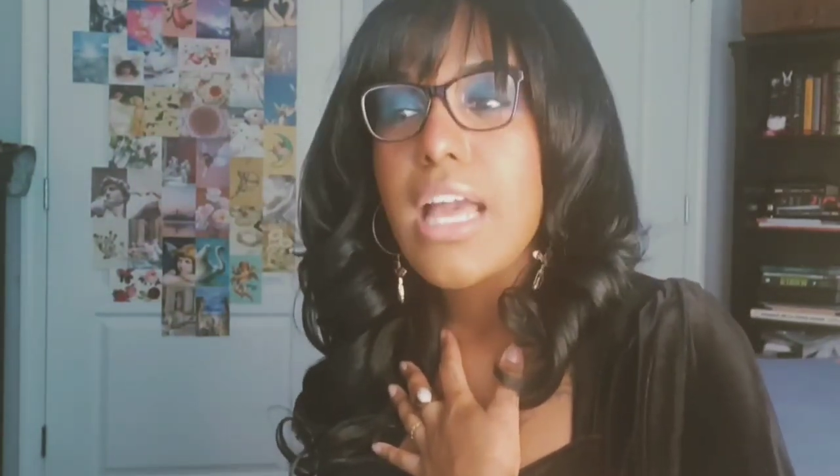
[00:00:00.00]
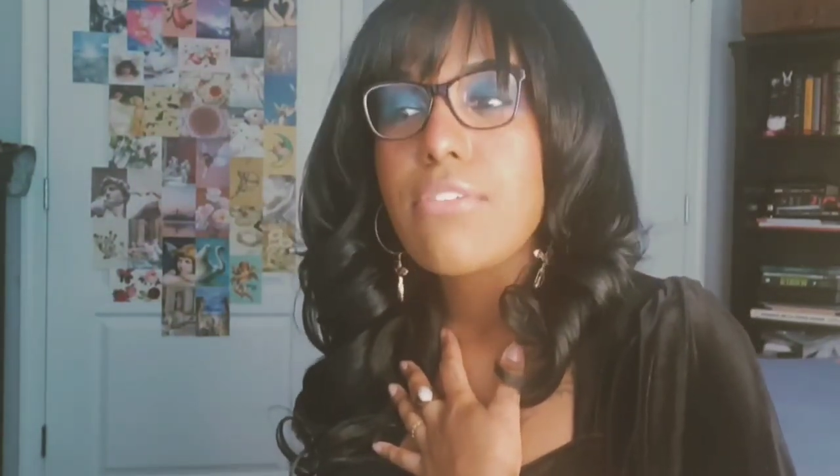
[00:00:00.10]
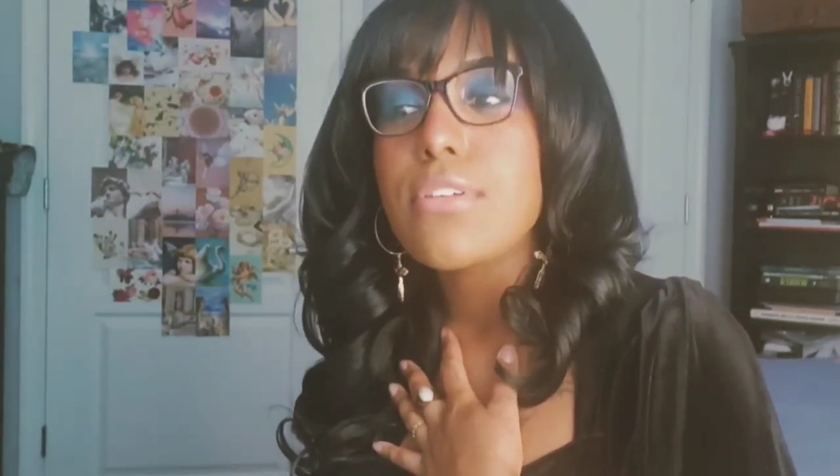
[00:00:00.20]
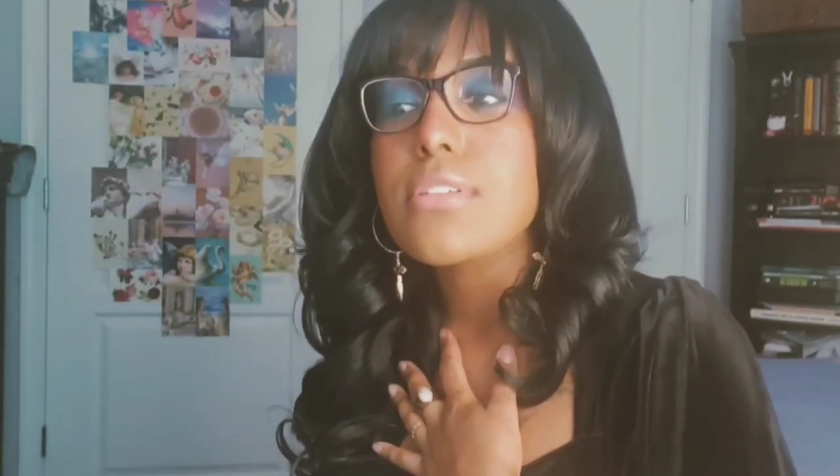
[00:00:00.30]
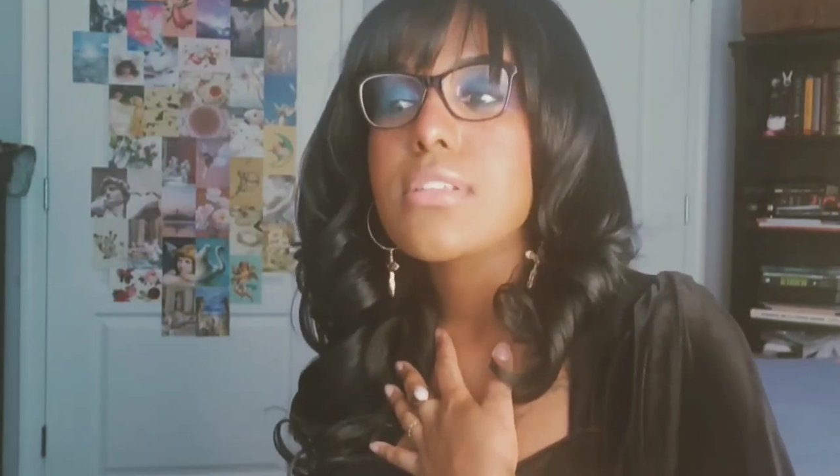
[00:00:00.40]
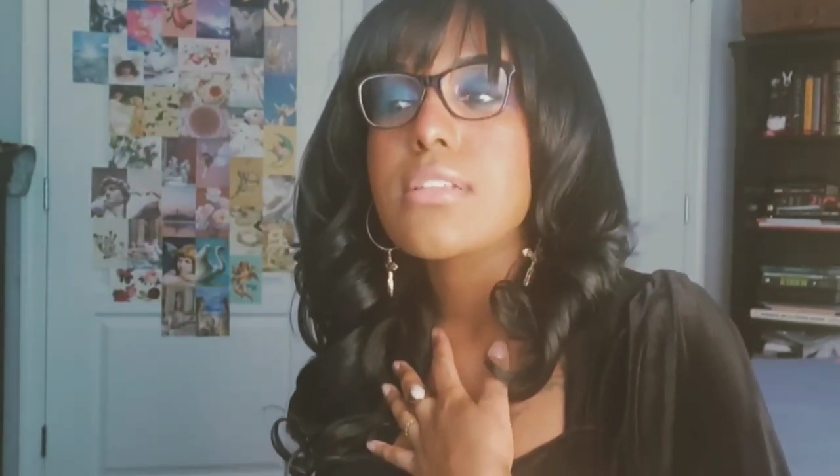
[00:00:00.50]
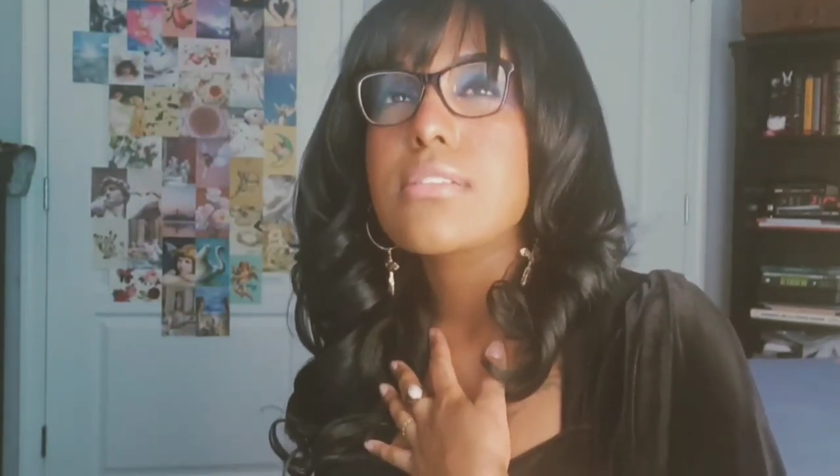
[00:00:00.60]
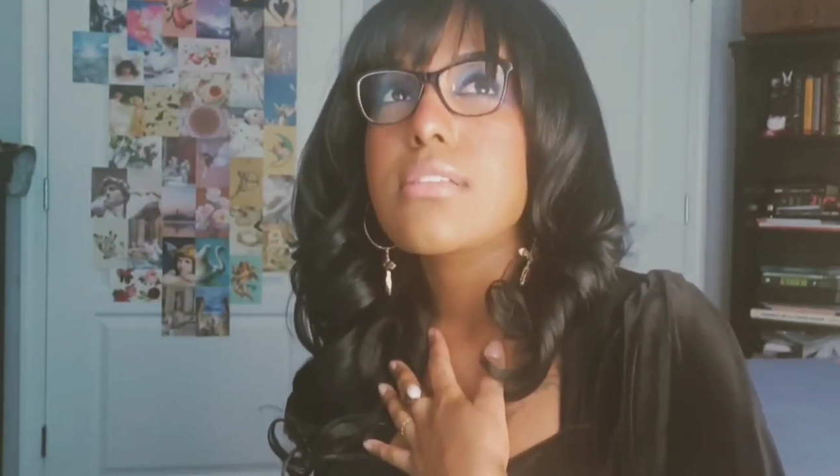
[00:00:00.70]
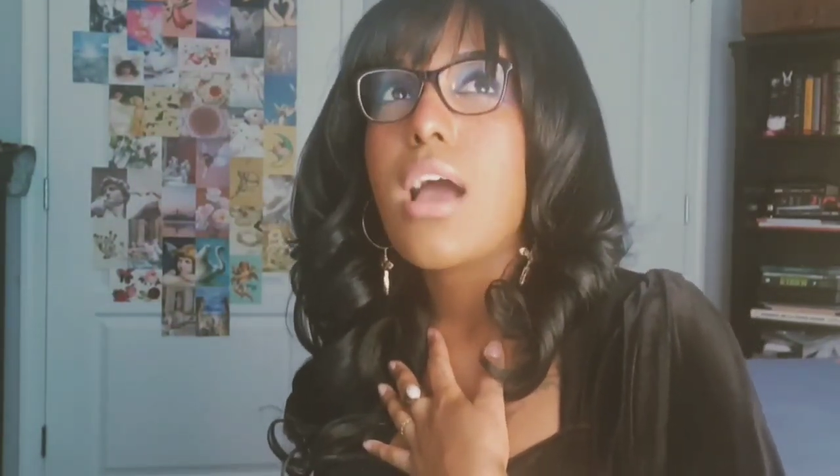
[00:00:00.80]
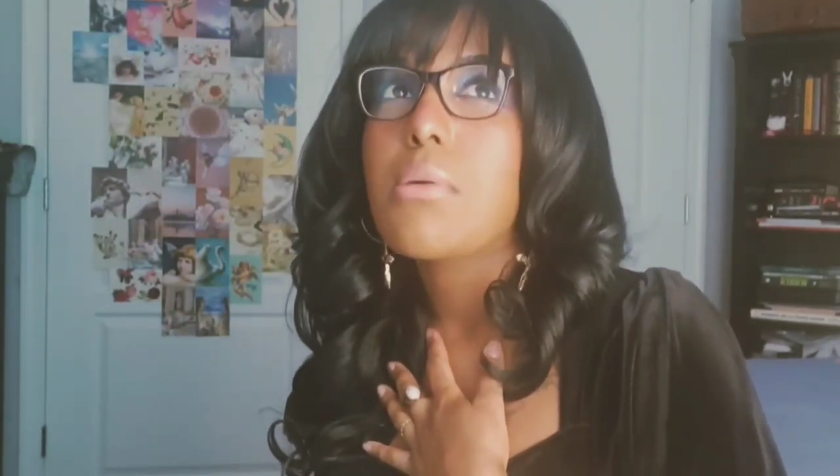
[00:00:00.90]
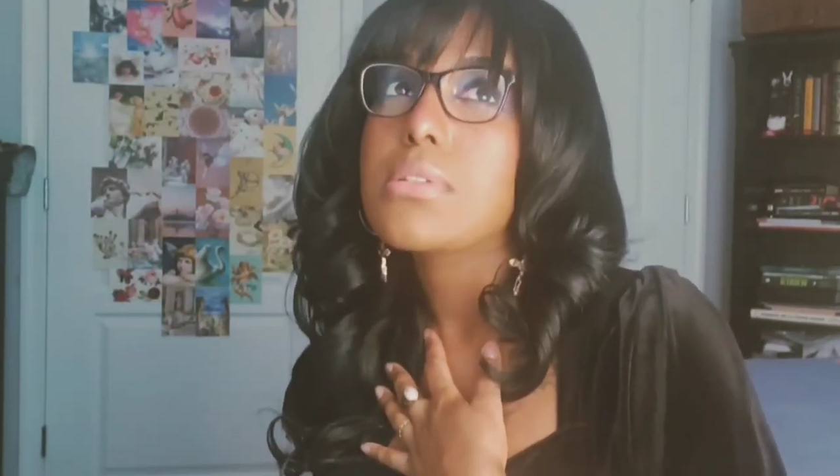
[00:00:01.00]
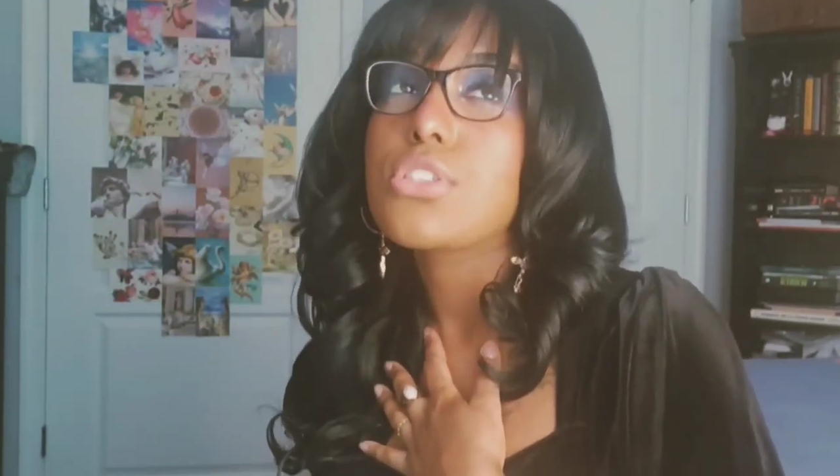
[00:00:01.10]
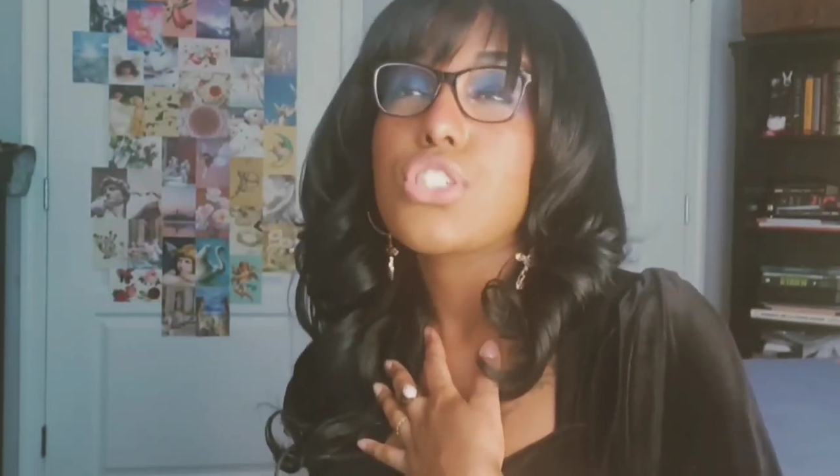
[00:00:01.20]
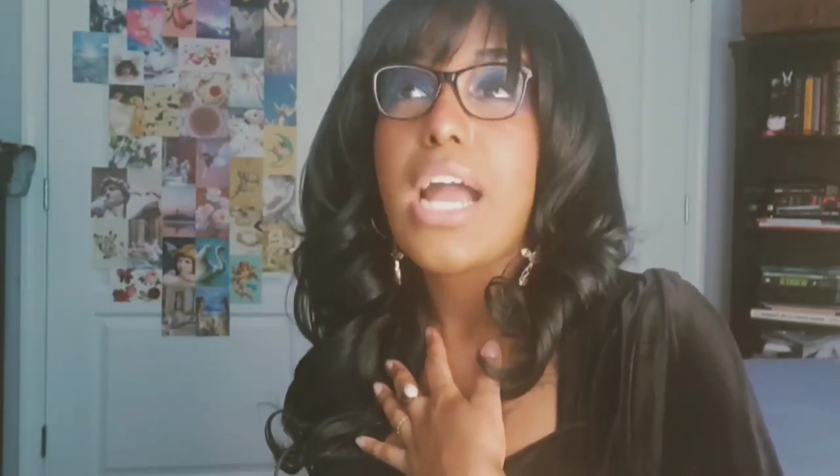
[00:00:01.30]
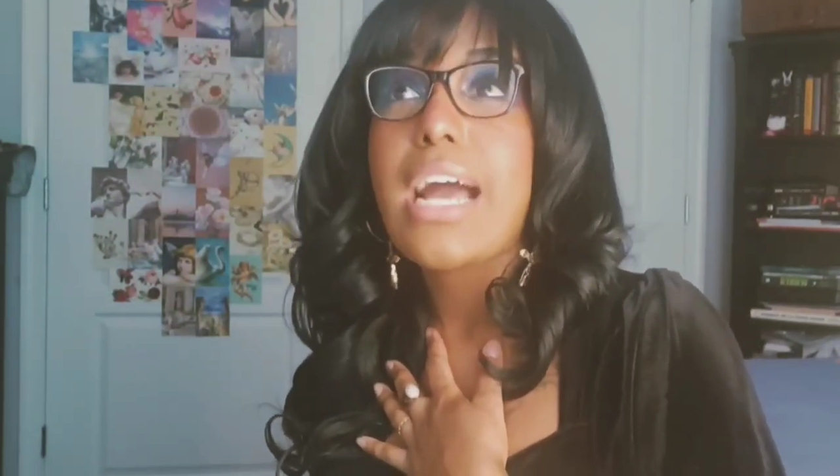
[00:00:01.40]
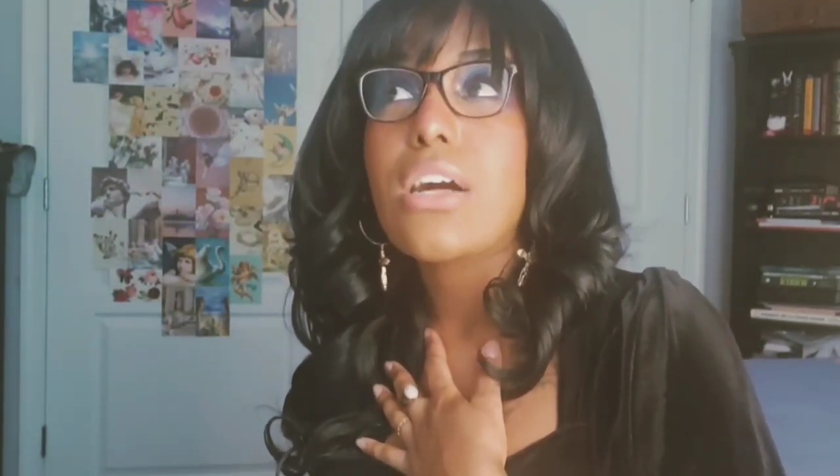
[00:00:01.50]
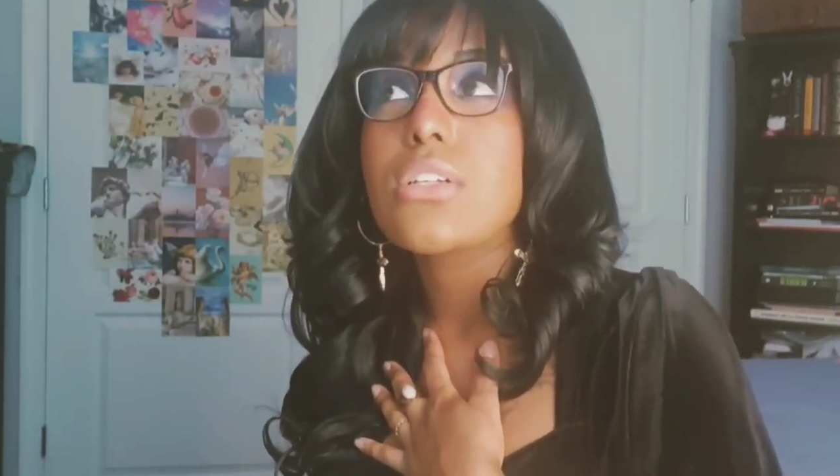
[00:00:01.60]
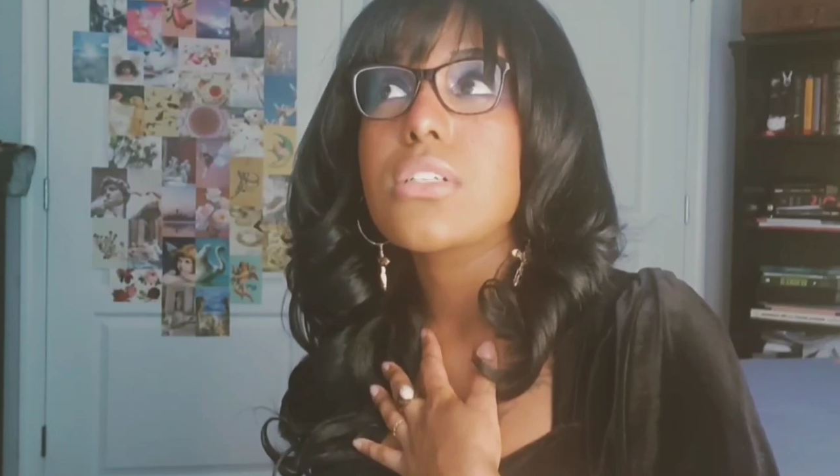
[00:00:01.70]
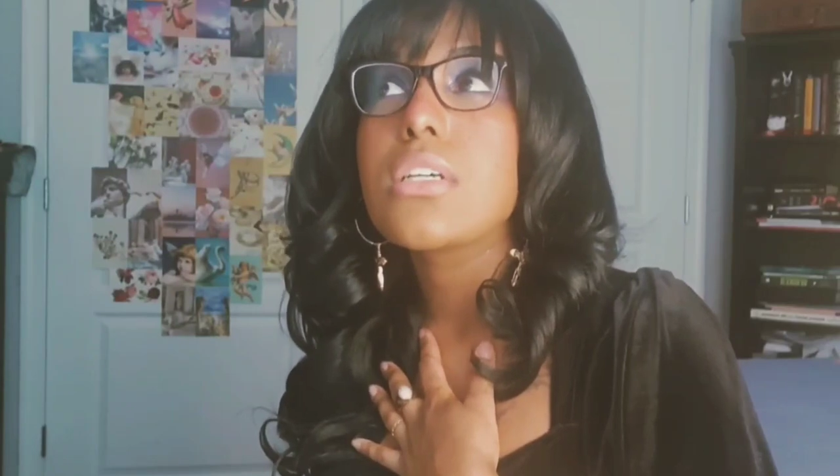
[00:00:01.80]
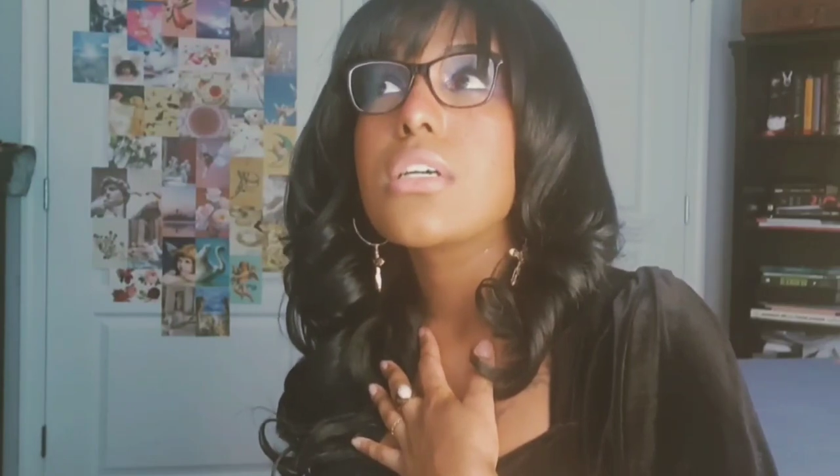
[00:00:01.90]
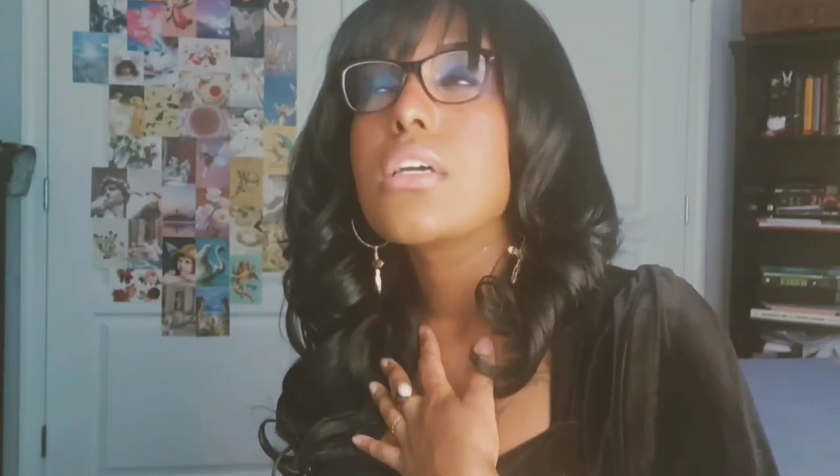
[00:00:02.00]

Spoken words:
ever since I was a child,